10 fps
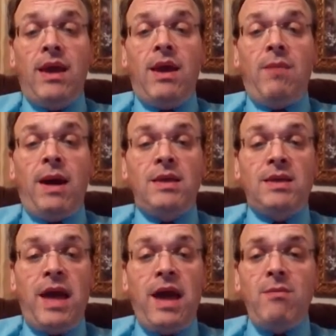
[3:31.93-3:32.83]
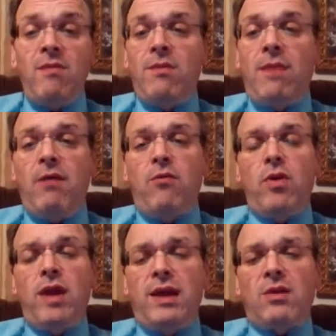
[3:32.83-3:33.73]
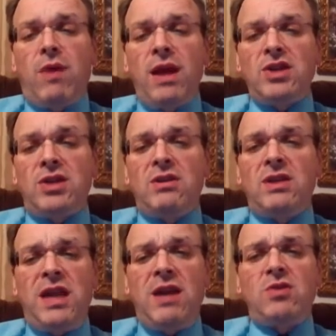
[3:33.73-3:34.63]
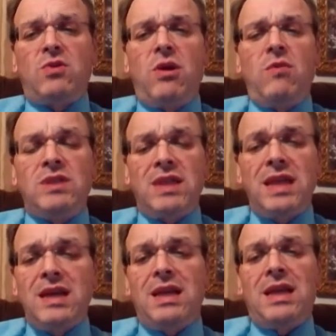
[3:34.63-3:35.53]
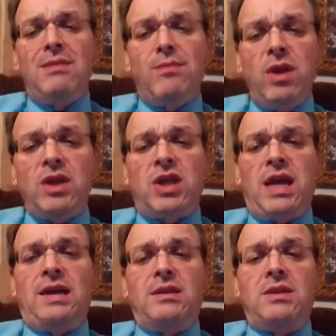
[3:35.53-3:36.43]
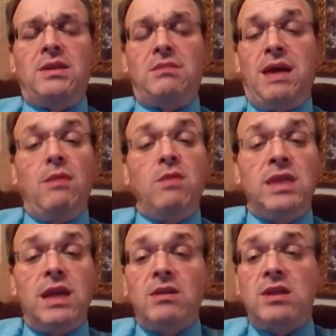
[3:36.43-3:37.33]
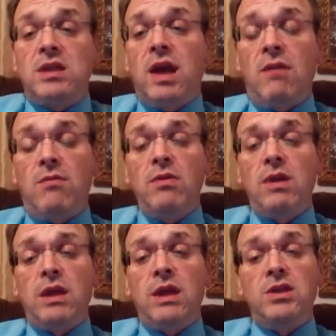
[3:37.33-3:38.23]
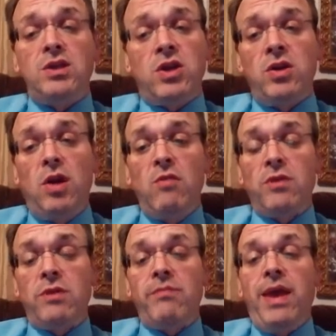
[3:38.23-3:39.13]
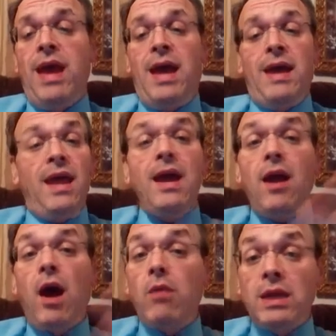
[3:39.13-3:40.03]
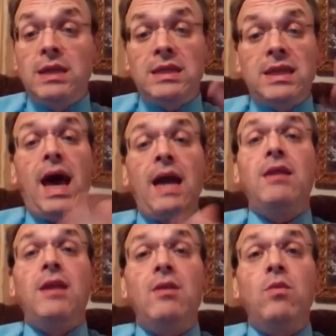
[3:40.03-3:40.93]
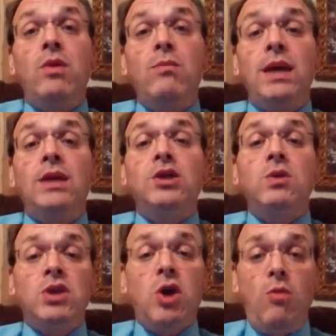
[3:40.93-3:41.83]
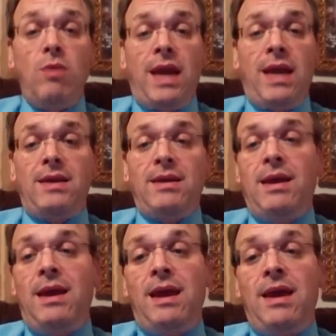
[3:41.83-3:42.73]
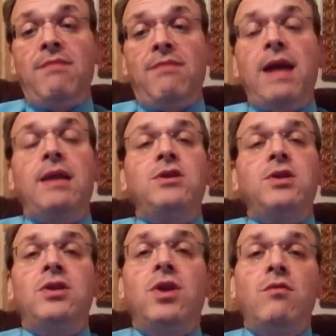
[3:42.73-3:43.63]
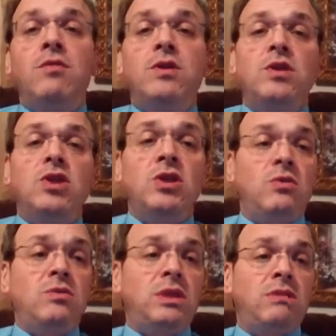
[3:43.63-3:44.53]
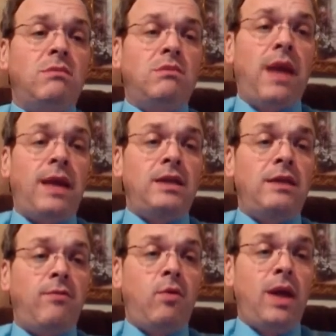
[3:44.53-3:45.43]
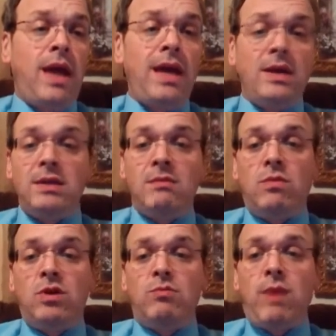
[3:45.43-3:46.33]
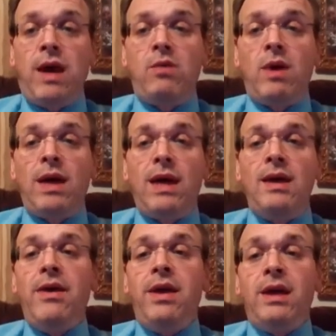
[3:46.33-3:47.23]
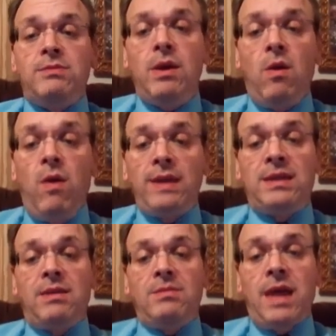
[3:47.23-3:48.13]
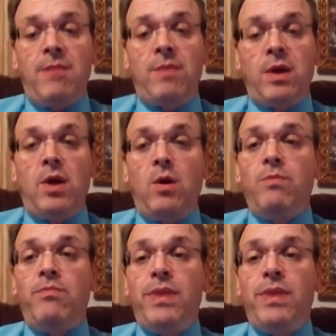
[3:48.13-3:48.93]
By the time of the Balfour Declaration, the territory was legally in British hands, and it was theirs to govern and then to turn over. And they had already decided that it would be a Jewish homeland, and they finally turned it over to the Jews in 1948, which, by the way, has been quite some time ago.